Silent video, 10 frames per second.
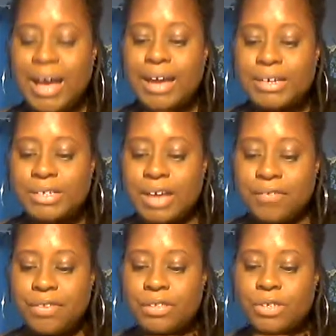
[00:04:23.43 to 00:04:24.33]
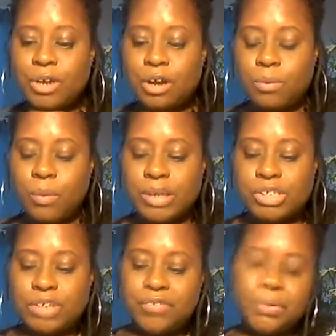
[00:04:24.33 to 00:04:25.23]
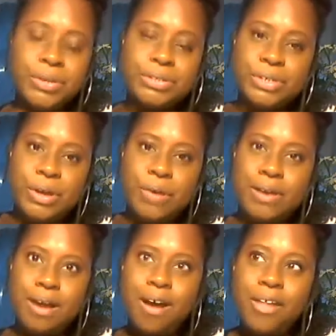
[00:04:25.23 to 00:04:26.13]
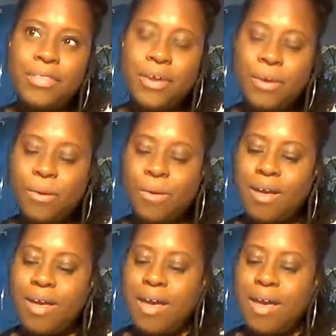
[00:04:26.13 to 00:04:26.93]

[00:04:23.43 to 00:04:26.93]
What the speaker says: I discovered the term witch a few years ago, and although